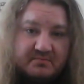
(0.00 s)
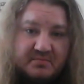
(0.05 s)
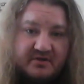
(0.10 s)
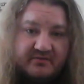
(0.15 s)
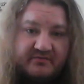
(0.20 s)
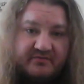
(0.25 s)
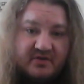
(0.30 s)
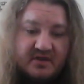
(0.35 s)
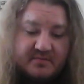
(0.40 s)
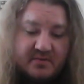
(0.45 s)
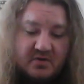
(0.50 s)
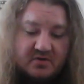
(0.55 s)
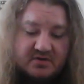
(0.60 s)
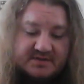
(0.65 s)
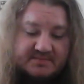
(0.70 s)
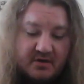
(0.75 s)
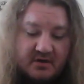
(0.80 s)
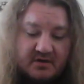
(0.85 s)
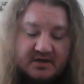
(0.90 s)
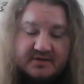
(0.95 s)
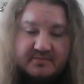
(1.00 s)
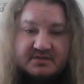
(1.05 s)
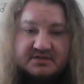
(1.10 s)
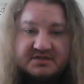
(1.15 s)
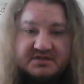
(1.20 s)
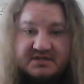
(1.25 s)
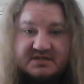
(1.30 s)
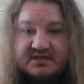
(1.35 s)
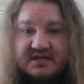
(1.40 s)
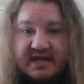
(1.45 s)
but for the most part, it was
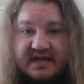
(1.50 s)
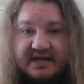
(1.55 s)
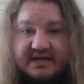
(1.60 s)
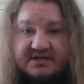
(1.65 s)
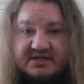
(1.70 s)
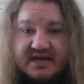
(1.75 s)
just Nia